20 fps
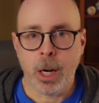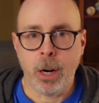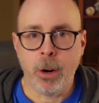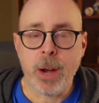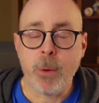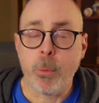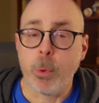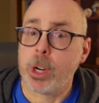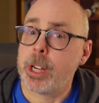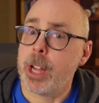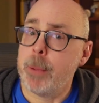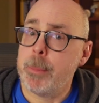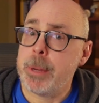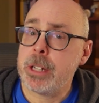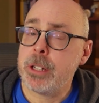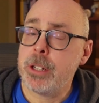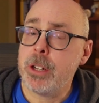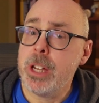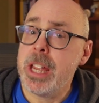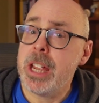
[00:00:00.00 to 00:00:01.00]
All right, we're
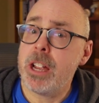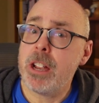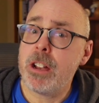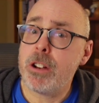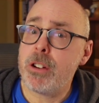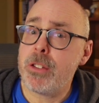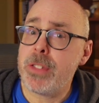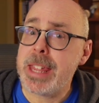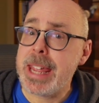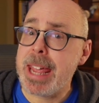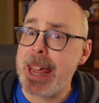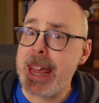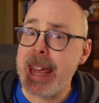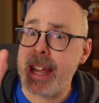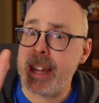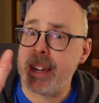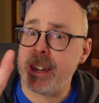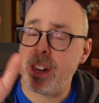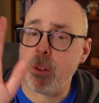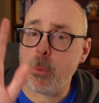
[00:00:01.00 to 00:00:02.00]
coming near the
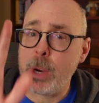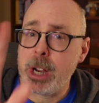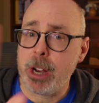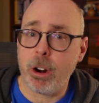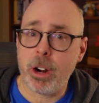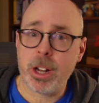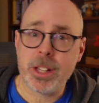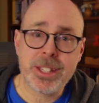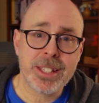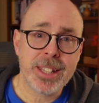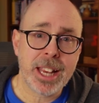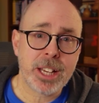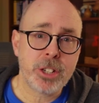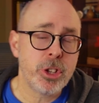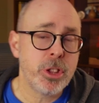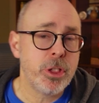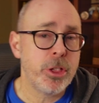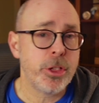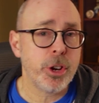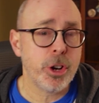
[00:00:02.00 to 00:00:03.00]
end and we are on
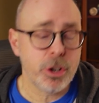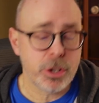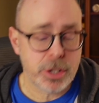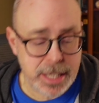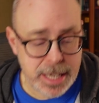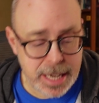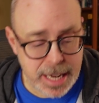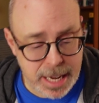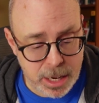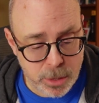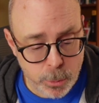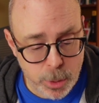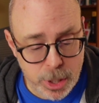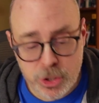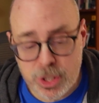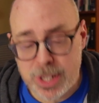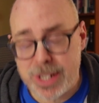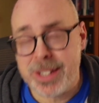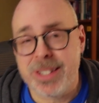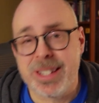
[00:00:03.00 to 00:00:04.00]
section 13,
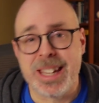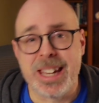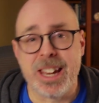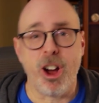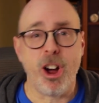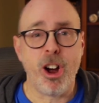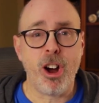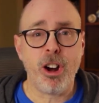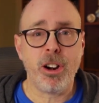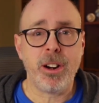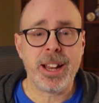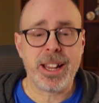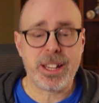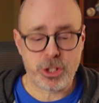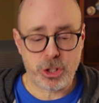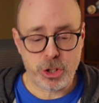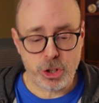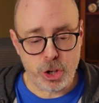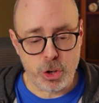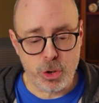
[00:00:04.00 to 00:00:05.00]
which is the
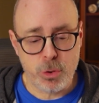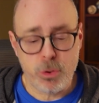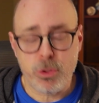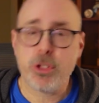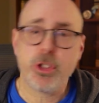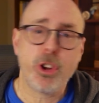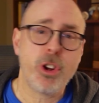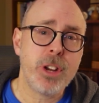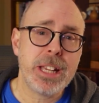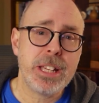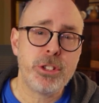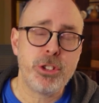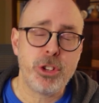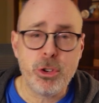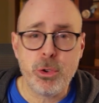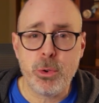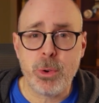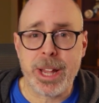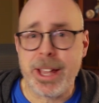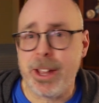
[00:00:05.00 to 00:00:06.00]

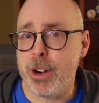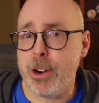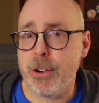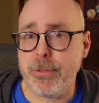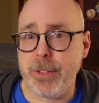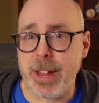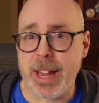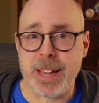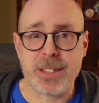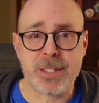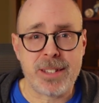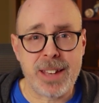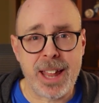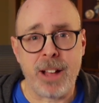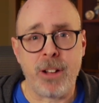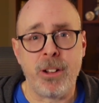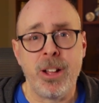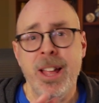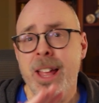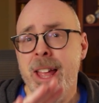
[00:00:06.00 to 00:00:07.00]
RS-232 interface.
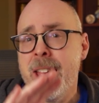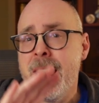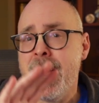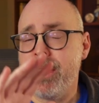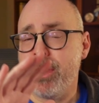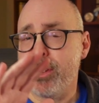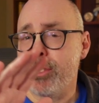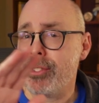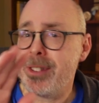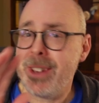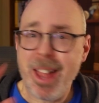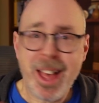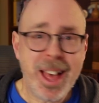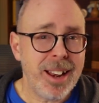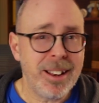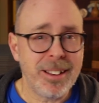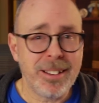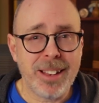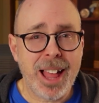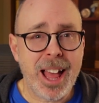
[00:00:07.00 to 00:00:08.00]
Now, there's
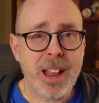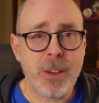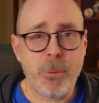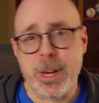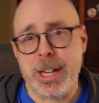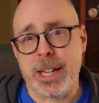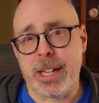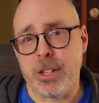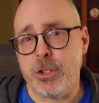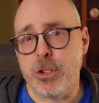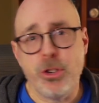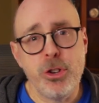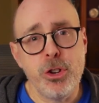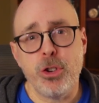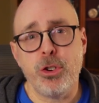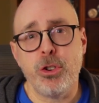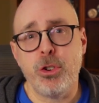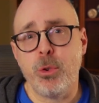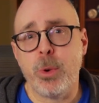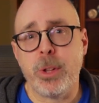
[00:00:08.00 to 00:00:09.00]
not a lot we can
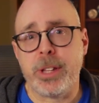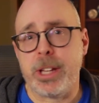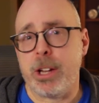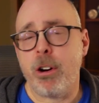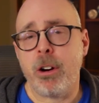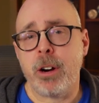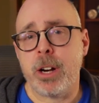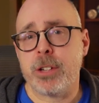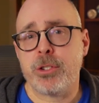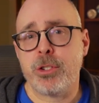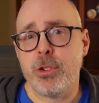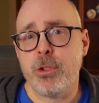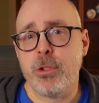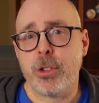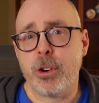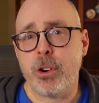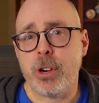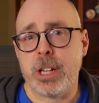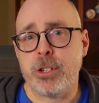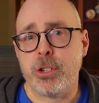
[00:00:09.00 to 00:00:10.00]
do with the
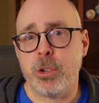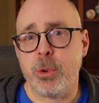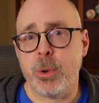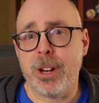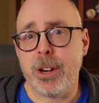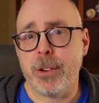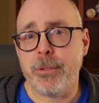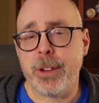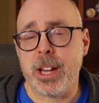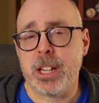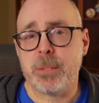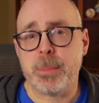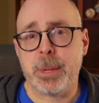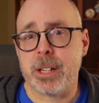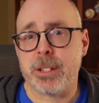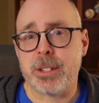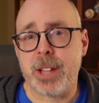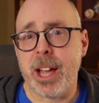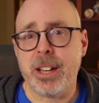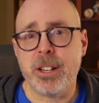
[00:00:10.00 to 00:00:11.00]
RS-232 interface
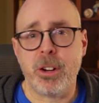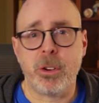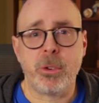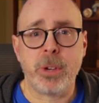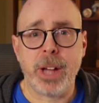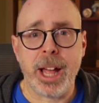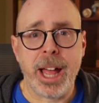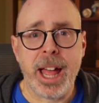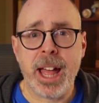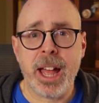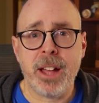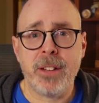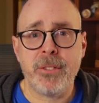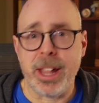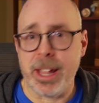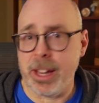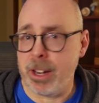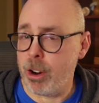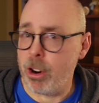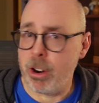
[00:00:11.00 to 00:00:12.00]
because I don't have
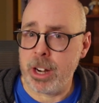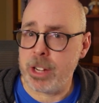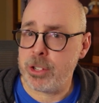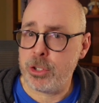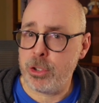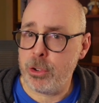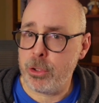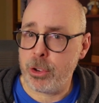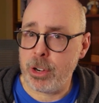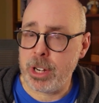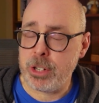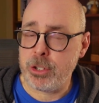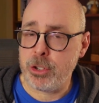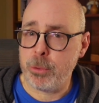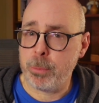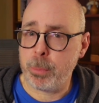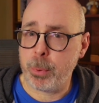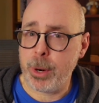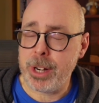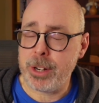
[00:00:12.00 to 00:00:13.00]
an
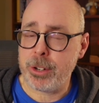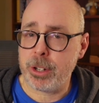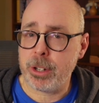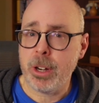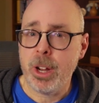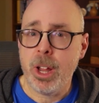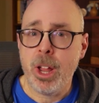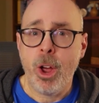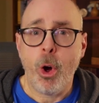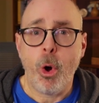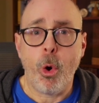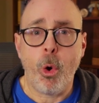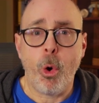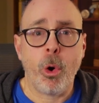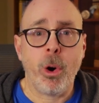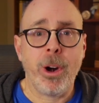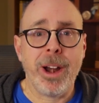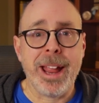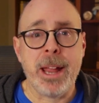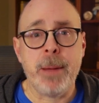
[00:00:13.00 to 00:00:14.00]
RS-232 printer
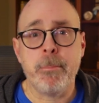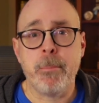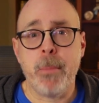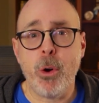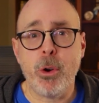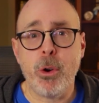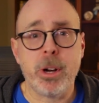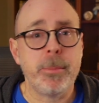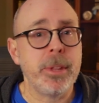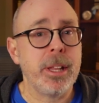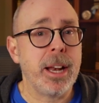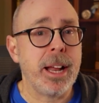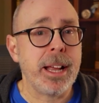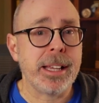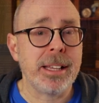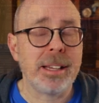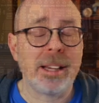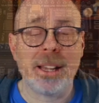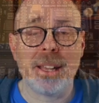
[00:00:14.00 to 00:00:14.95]
or a modem that I can